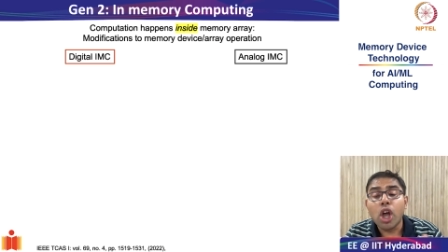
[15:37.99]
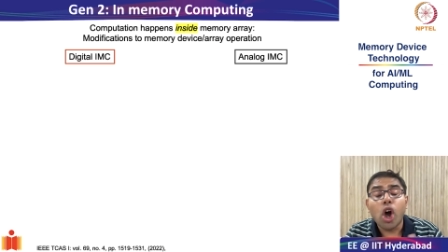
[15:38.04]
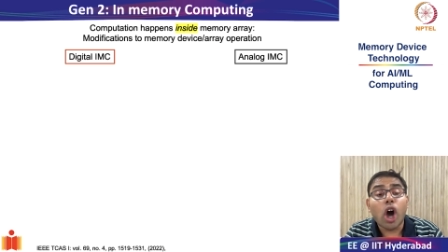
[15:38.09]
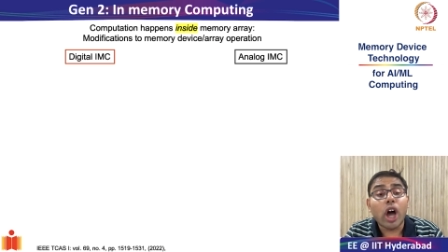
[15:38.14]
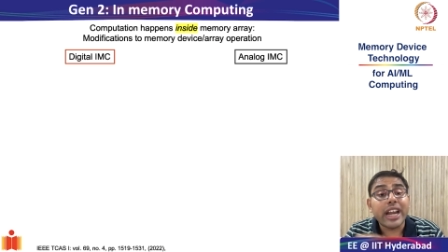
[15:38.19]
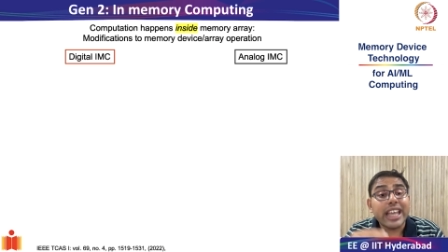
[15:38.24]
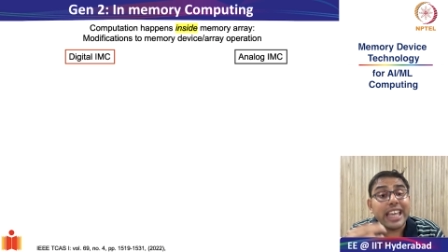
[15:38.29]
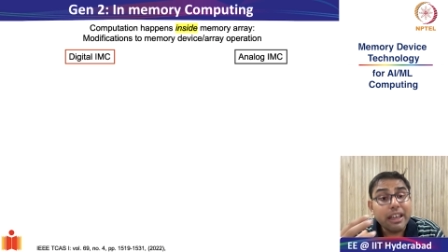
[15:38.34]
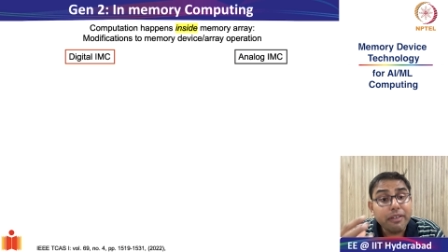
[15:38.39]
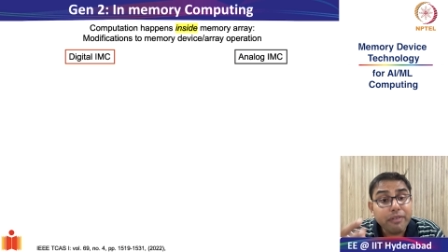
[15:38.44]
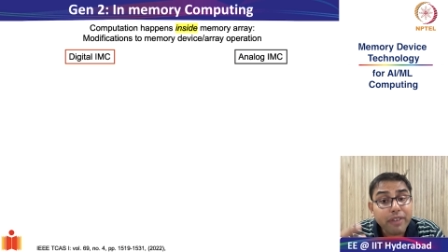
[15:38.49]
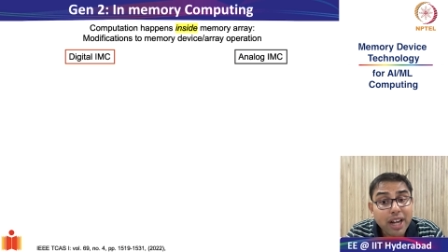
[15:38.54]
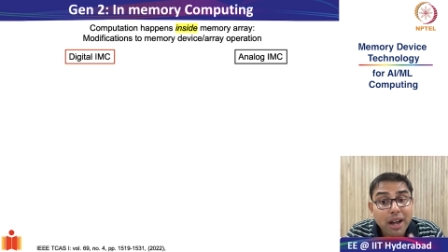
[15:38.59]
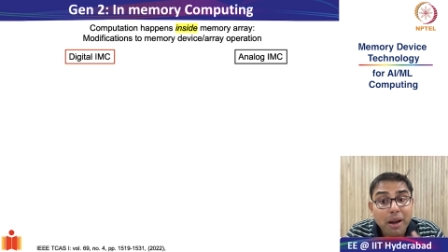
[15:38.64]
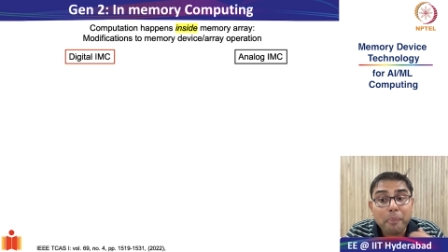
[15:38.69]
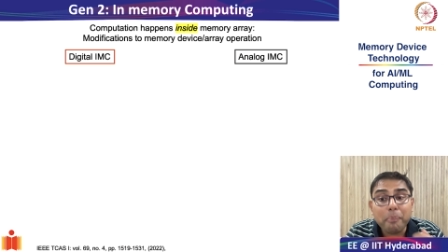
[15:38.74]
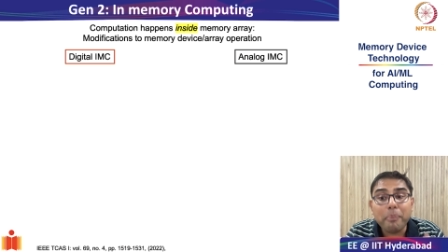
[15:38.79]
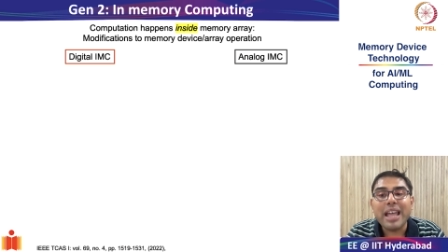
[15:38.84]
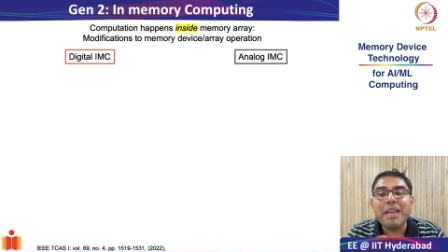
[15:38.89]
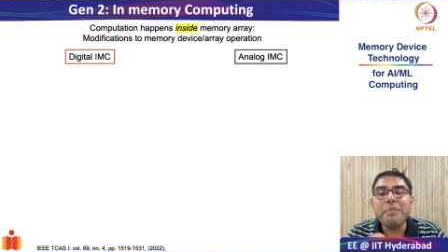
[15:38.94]
or even
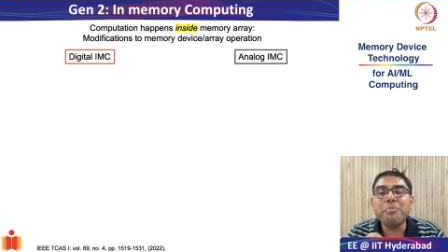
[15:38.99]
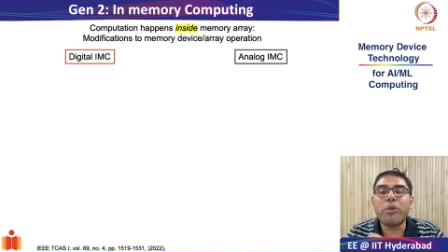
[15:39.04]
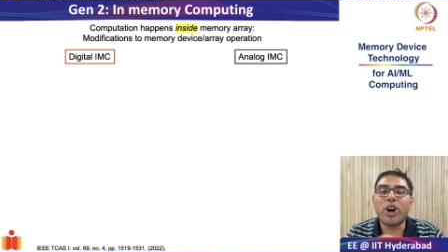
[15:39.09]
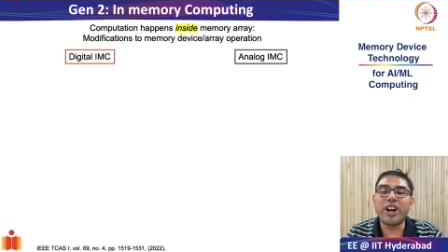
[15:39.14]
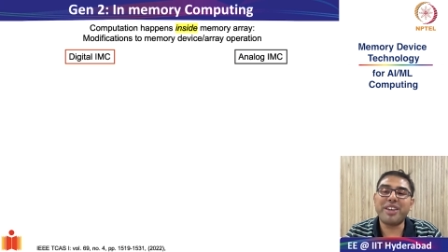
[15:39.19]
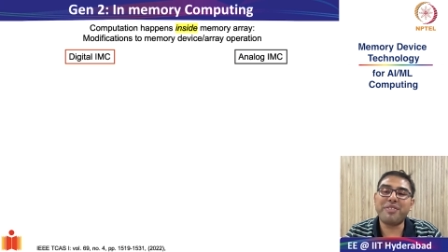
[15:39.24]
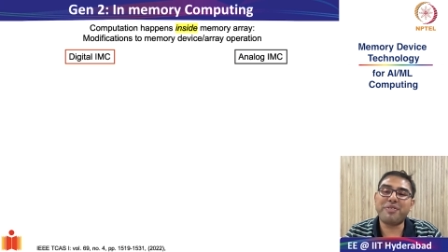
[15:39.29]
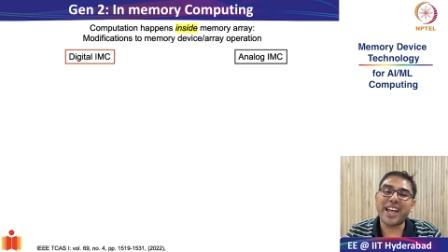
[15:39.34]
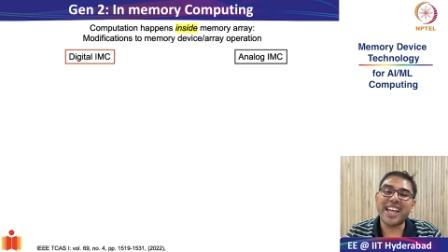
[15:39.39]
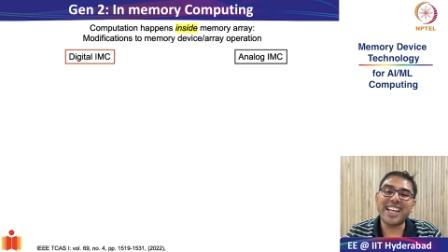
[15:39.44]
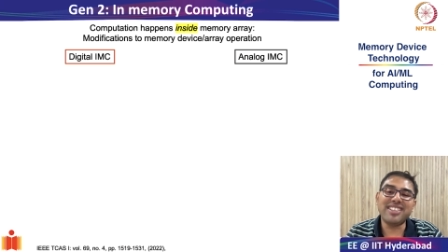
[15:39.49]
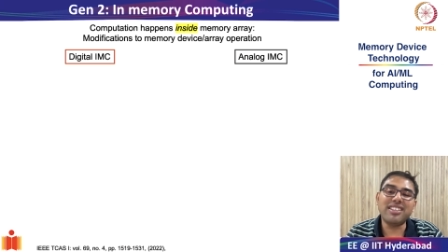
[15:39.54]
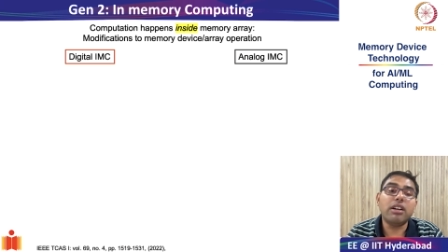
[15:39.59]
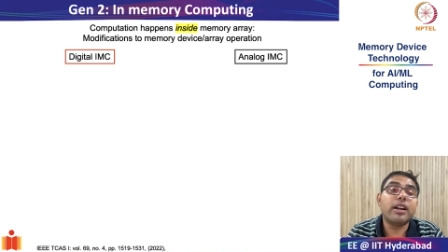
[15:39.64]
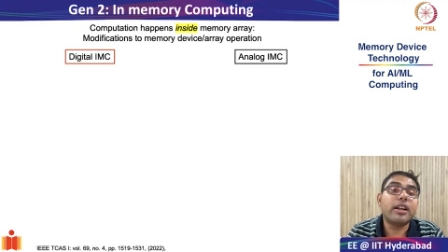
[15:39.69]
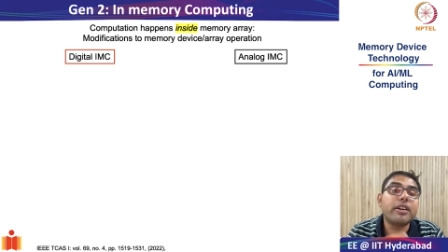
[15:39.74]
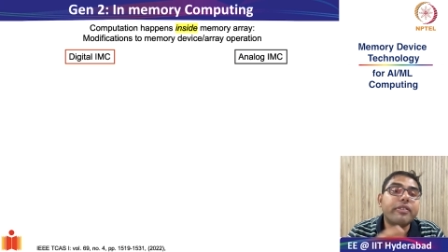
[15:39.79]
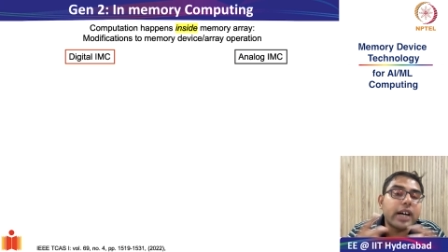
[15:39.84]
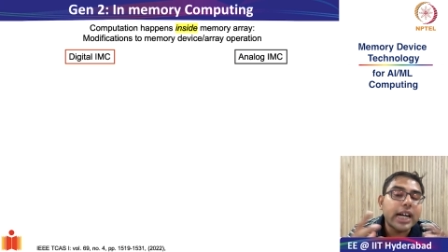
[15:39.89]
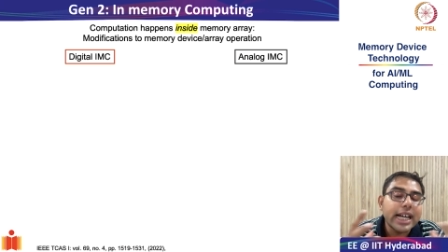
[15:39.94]
by modifying the
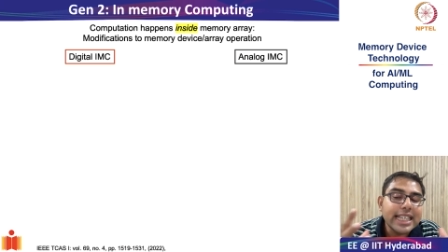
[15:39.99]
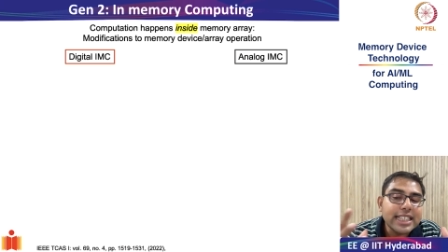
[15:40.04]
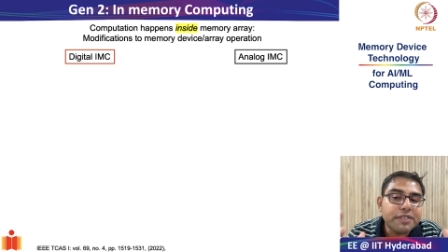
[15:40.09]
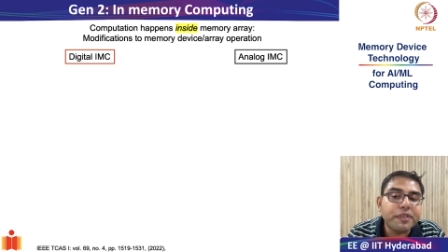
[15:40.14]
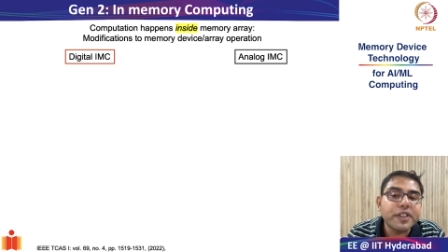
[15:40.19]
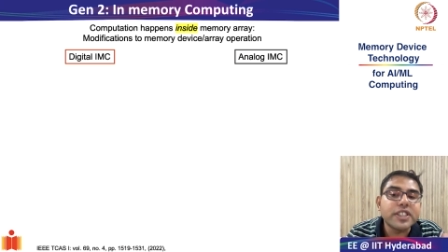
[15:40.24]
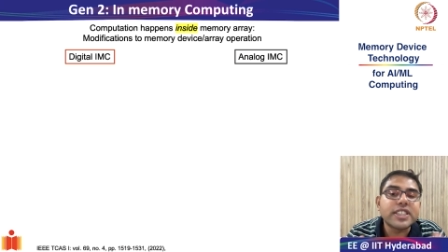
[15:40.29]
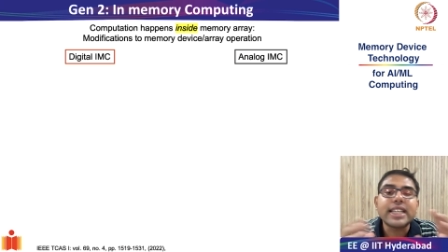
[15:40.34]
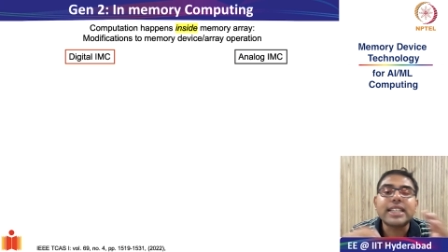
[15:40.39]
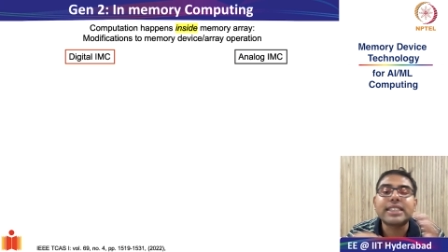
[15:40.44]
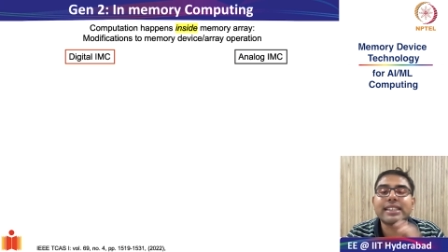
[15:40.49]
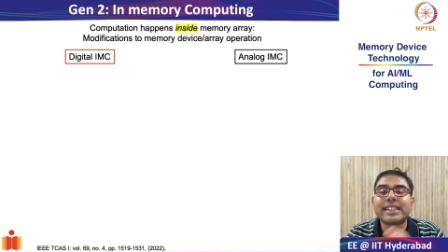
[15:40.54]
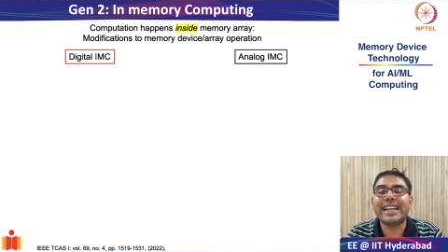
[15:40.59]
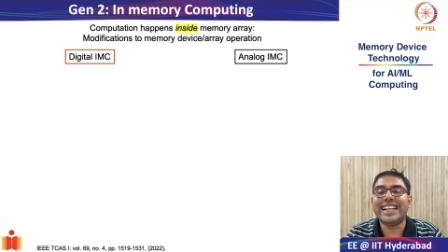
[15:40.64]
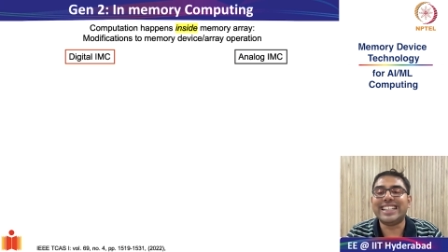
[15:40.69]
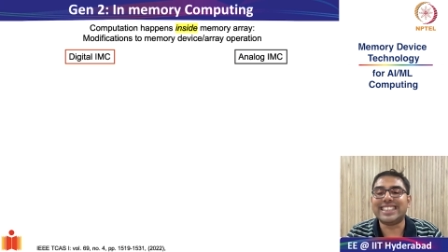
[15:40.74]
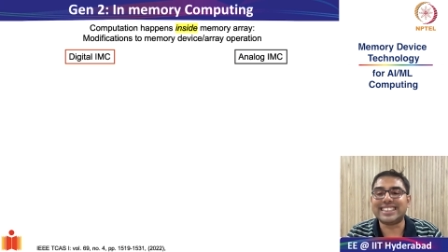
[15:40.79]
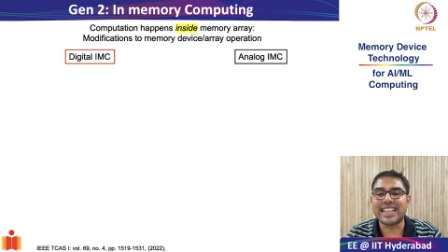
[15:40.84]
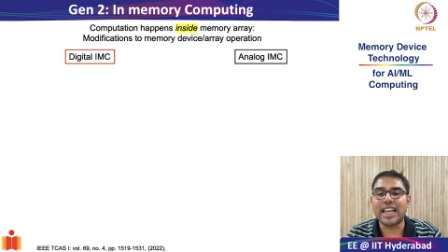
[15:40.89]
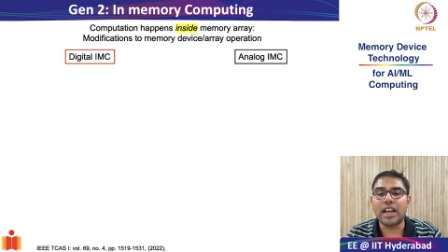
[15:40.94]
device physics
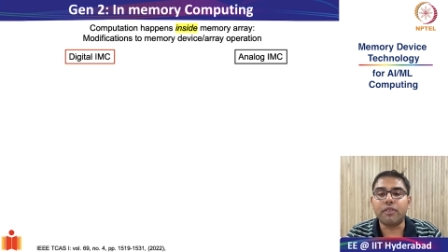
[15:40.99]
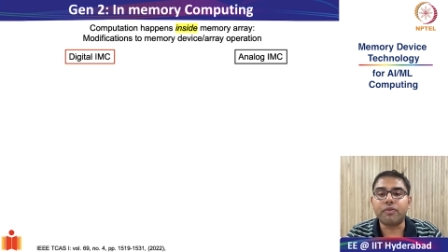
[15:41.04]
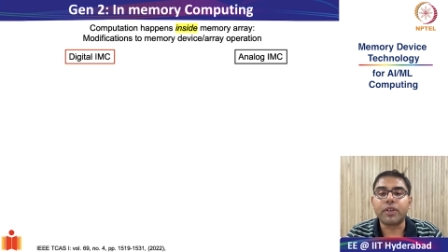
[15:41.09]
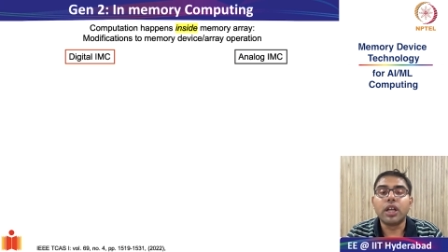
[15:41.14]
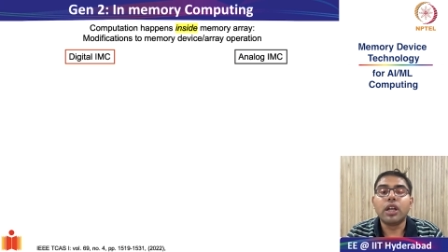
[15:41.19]
itself?